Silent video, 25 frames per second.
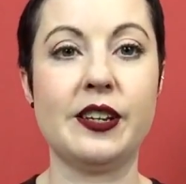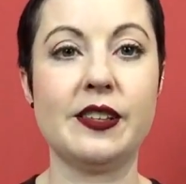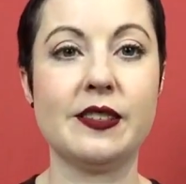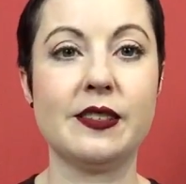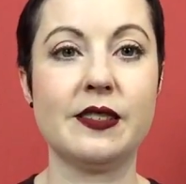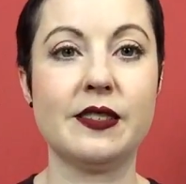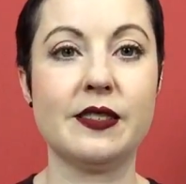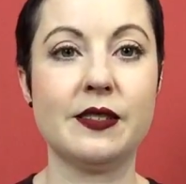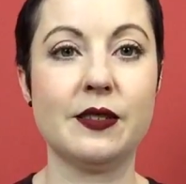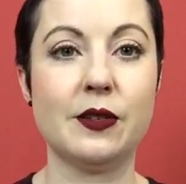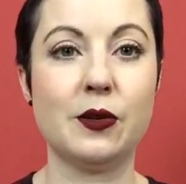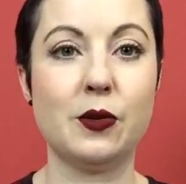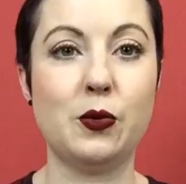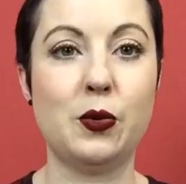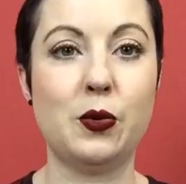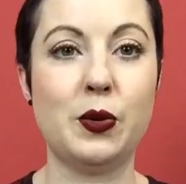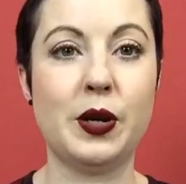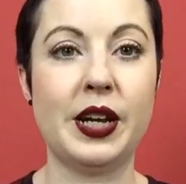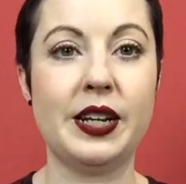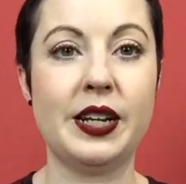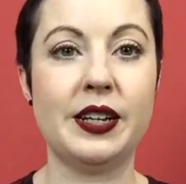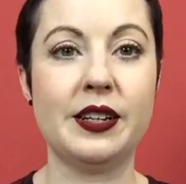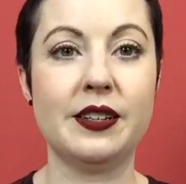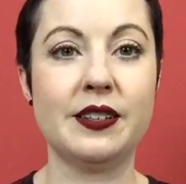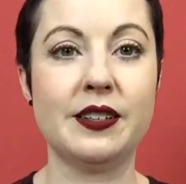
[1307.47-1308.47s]
it's
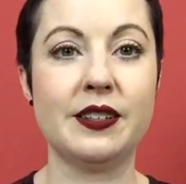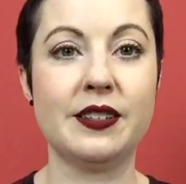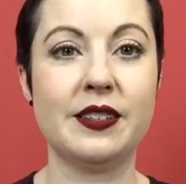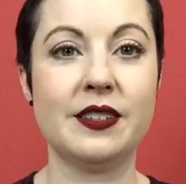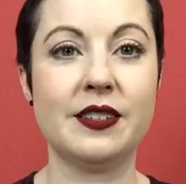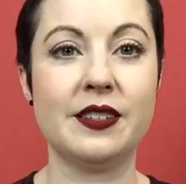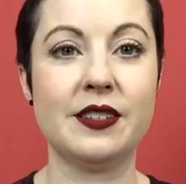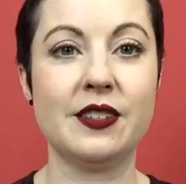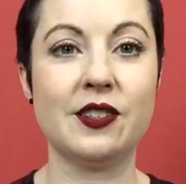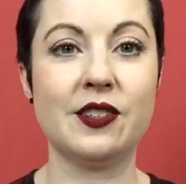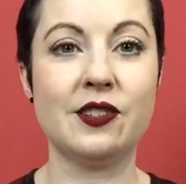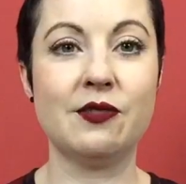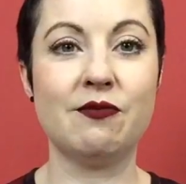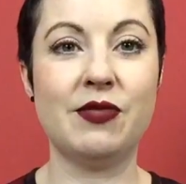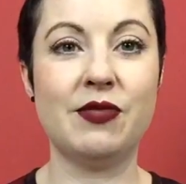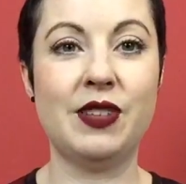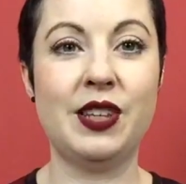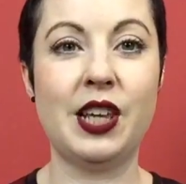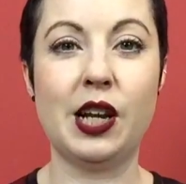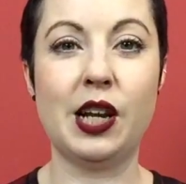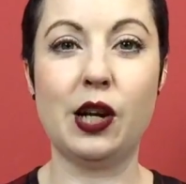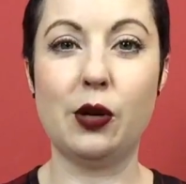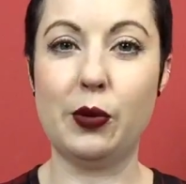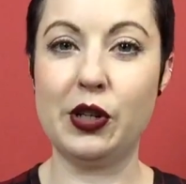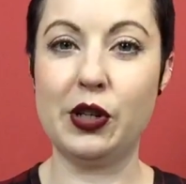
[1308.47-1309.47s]
quite
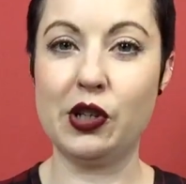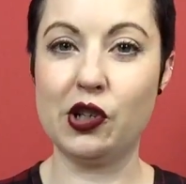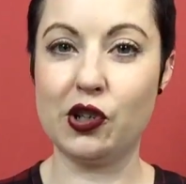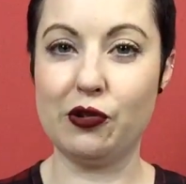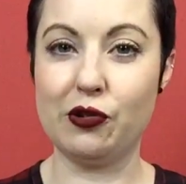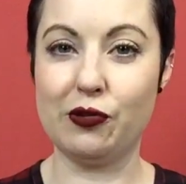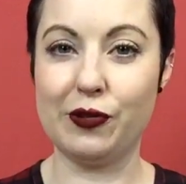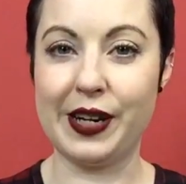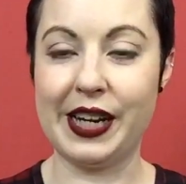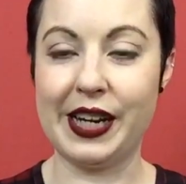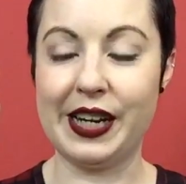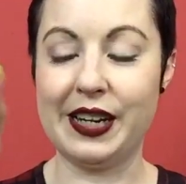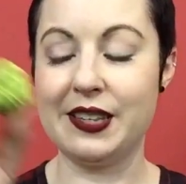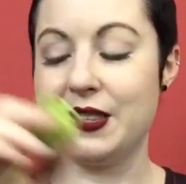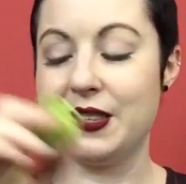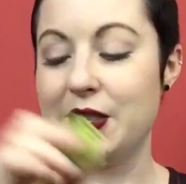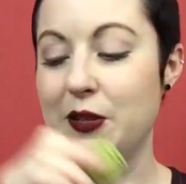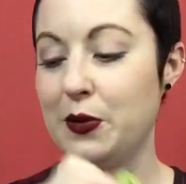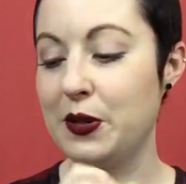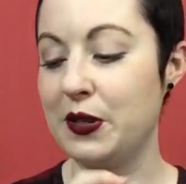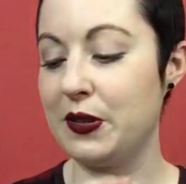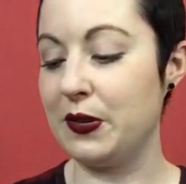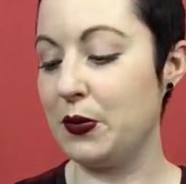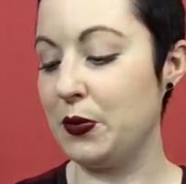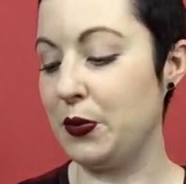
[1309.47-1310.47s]
yellowish green, so
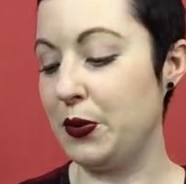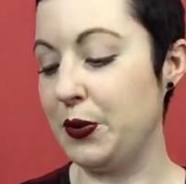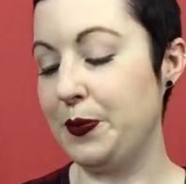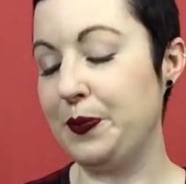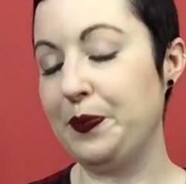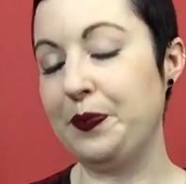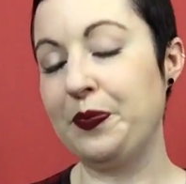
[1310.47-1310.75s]
it's good.